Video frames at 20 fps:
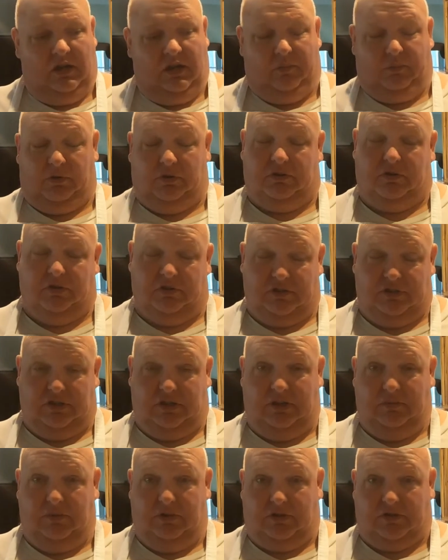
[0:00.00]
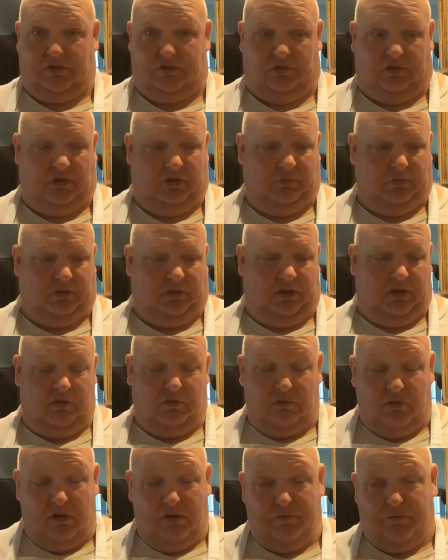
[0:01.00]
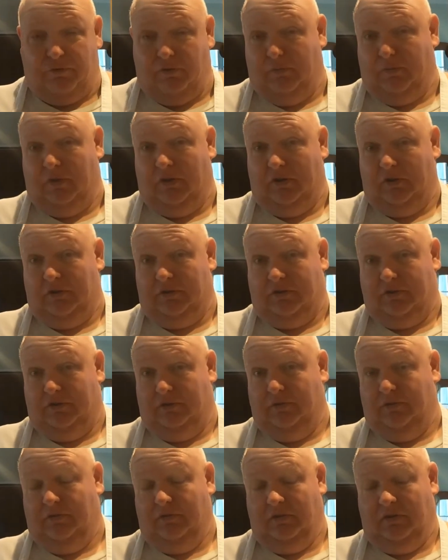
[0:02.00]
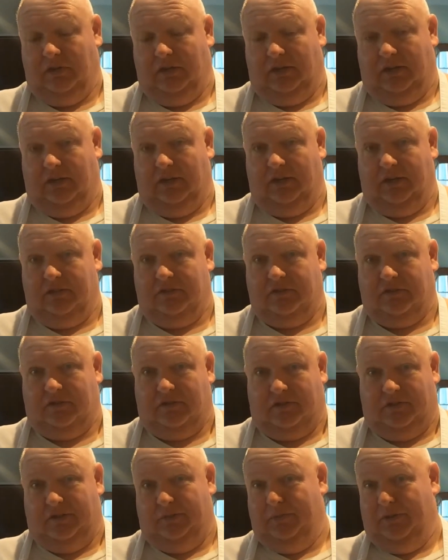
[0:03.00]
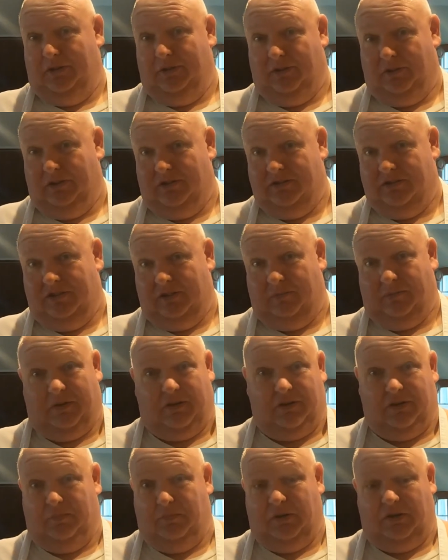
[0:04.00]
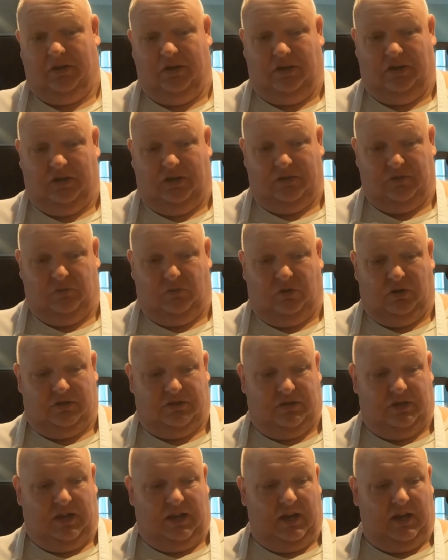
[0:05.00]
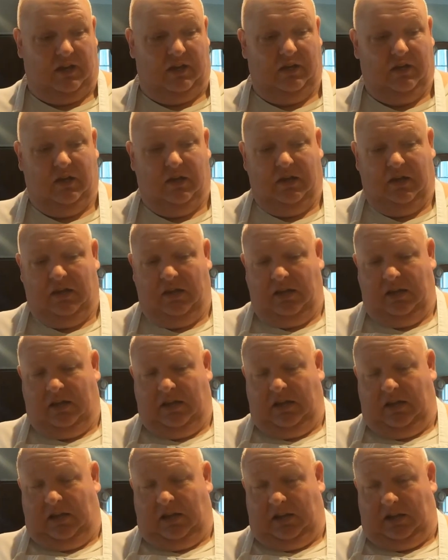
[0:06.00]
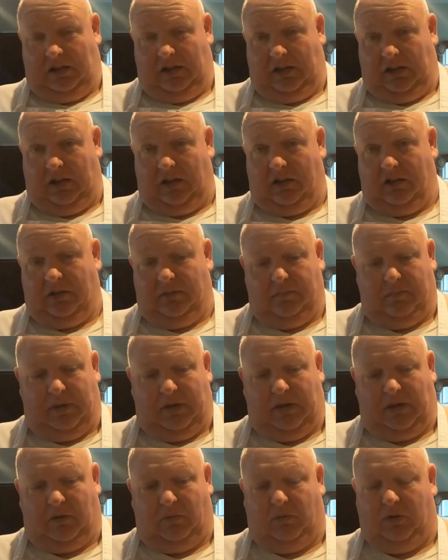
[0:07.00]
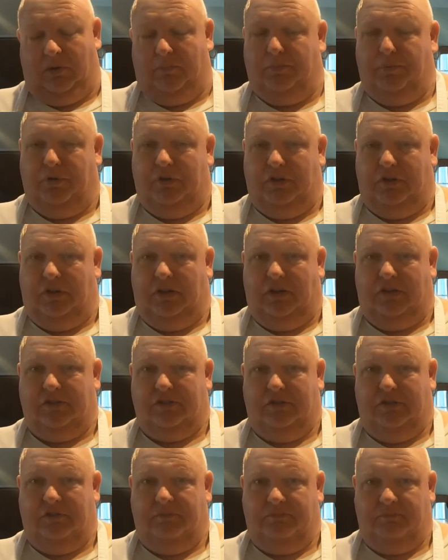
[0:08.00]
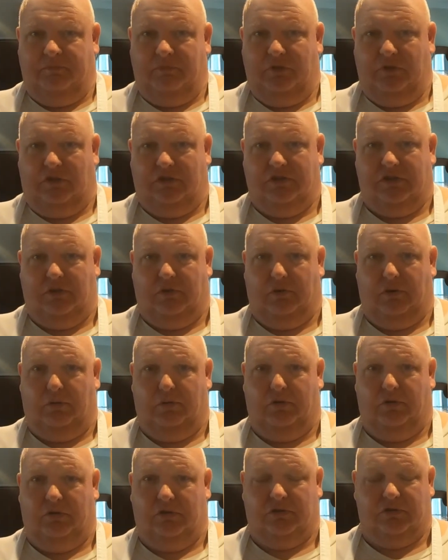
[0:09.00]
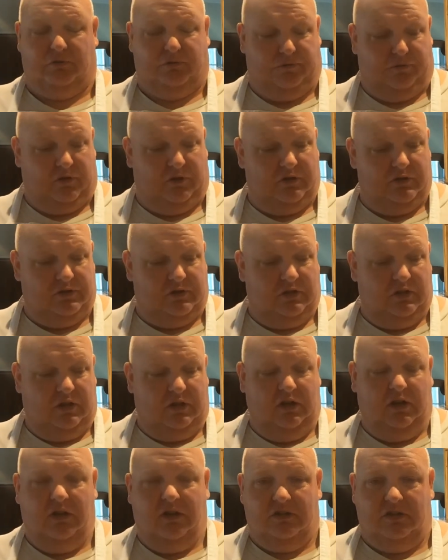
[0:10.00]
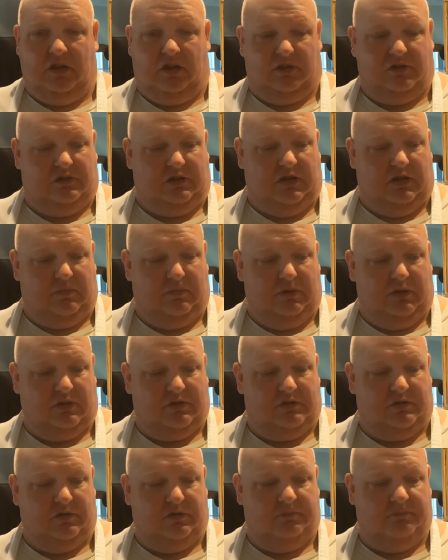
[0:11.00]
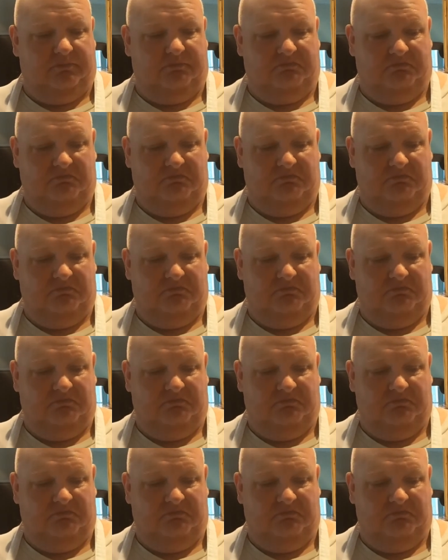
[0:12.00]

I'm gonna turn stand mixer on, I'm gonna let it run for a minute or two. Uh, it's gonna be noisy, I'm not gonna make you guys watch that. I'll come back when I'm putting the eggs in. You can see what I'm doing. So first, Take stand mixer,